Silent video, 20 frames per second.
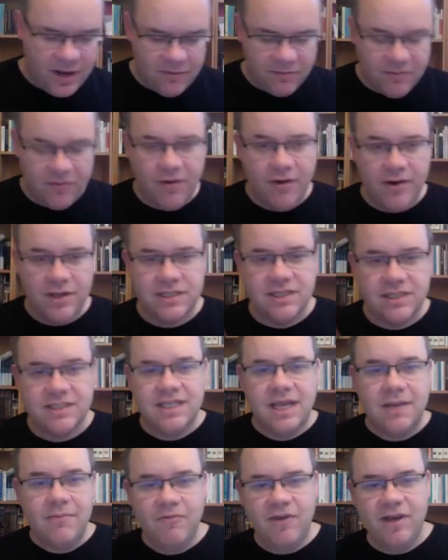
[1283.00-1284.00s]
of queries. The
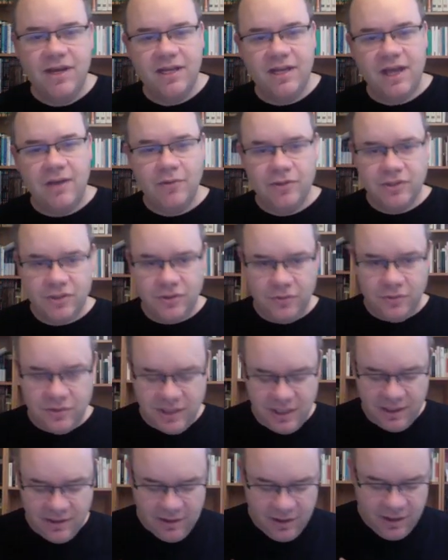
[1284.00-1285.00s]
same way that I was
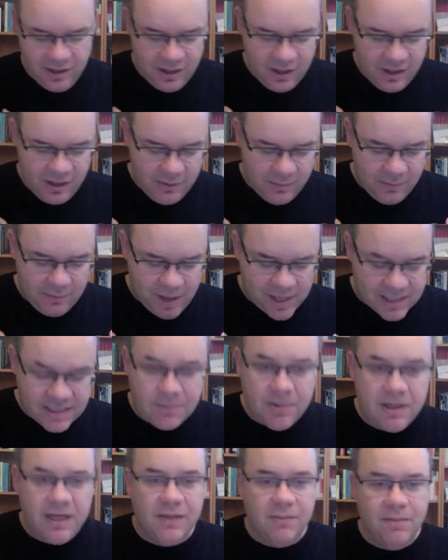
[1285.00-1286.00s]
using my
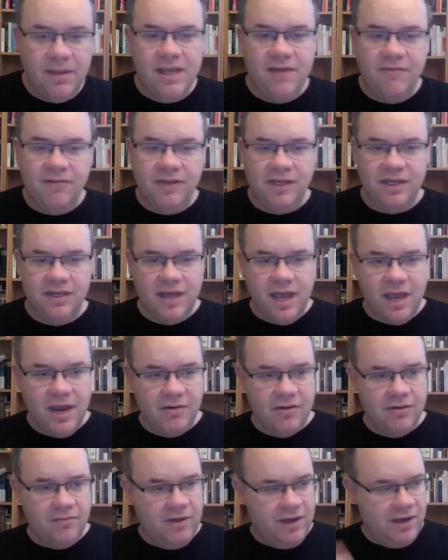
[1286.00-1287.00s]
Semantic MediaWiki
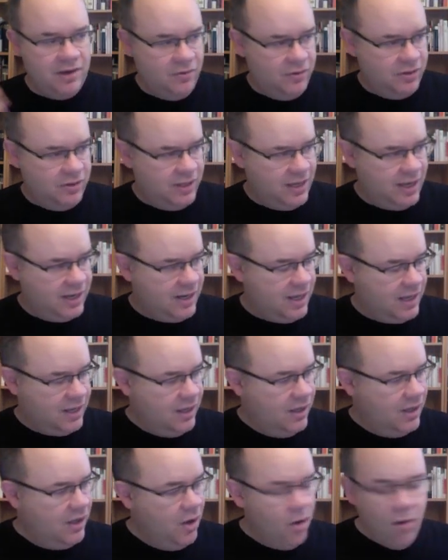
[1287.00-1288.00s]
diary, where I could get like,
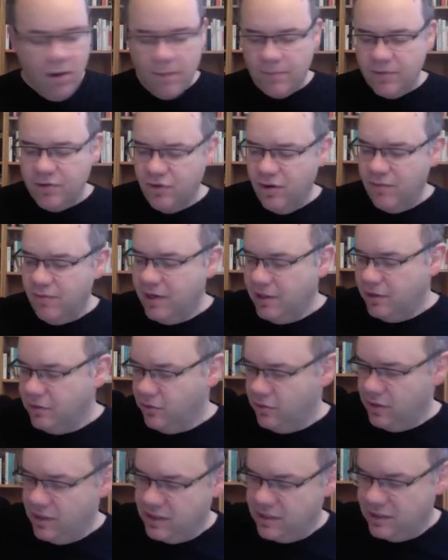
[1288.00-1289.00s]
oh, I'm traveling to
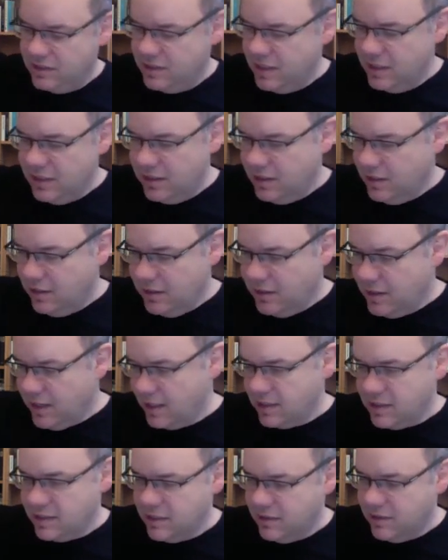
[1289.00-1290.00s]
this city
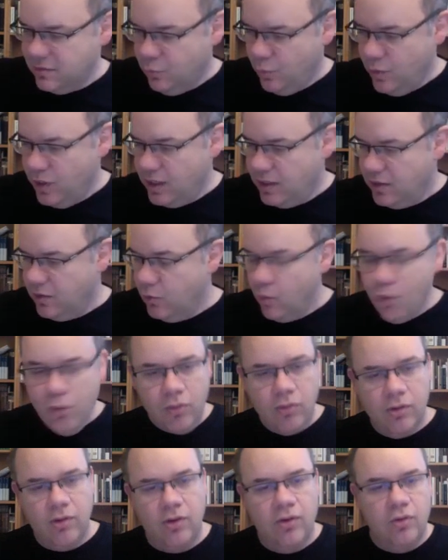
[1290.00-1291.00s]
next week.
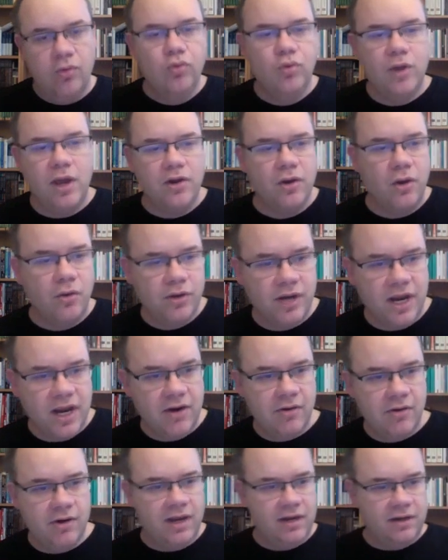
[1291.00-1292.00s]
Who do I know
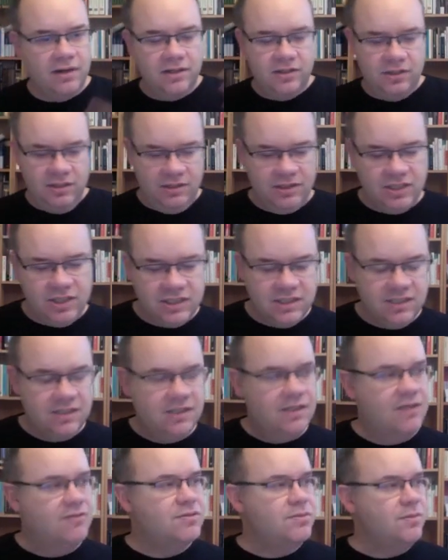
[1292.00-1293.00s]
there? And it just
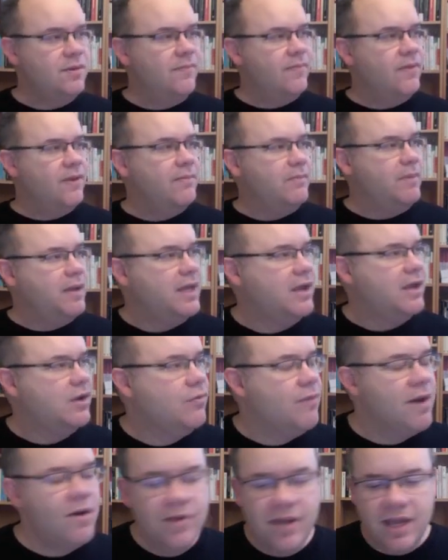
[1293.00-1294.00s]
gives me, I make a
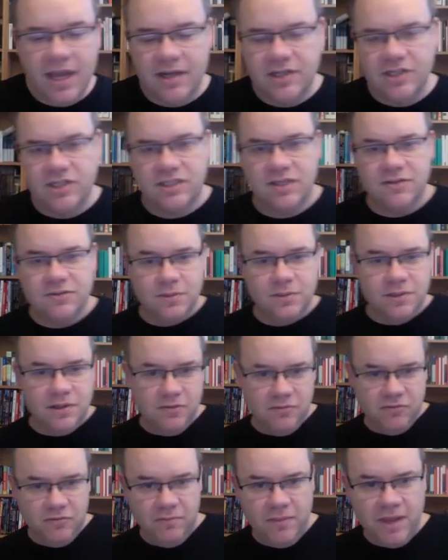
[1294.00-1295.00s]
query and just gives me the
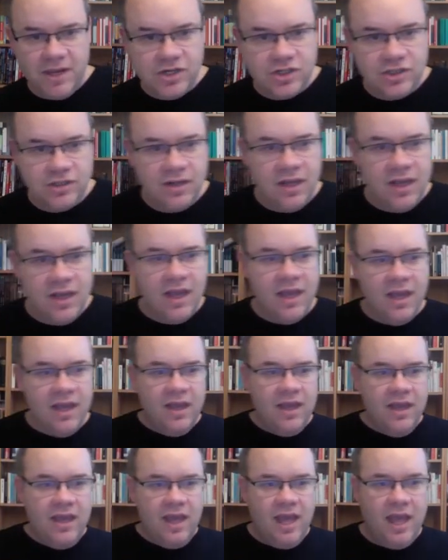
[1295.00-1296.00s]
information.
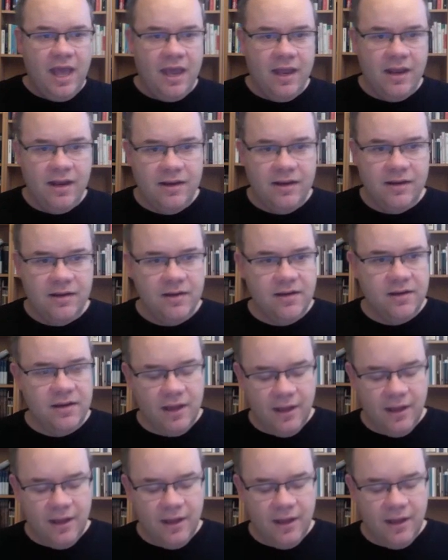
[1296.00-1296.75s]
And